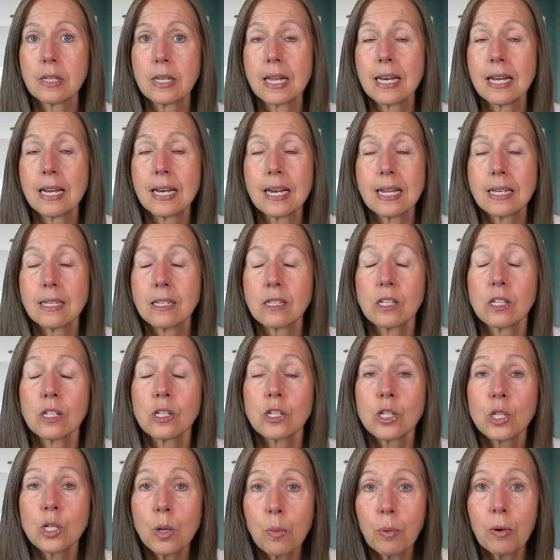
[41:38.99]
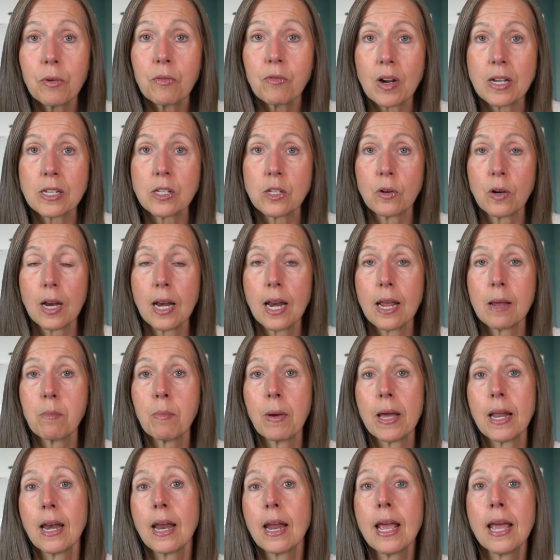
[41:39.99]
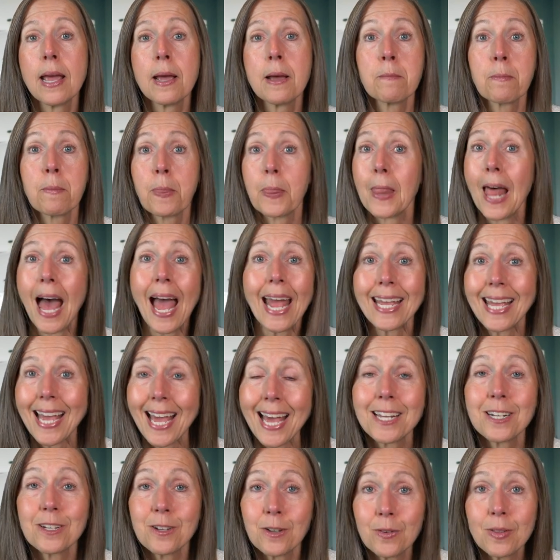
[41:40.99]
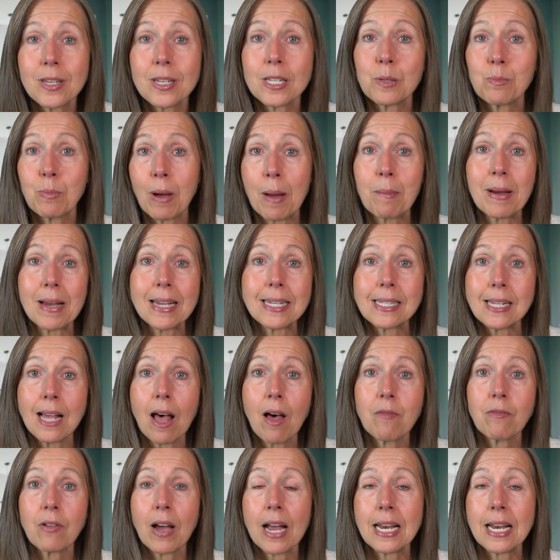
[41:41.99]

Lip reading: And it is super frustrating, but I can't do this by myself.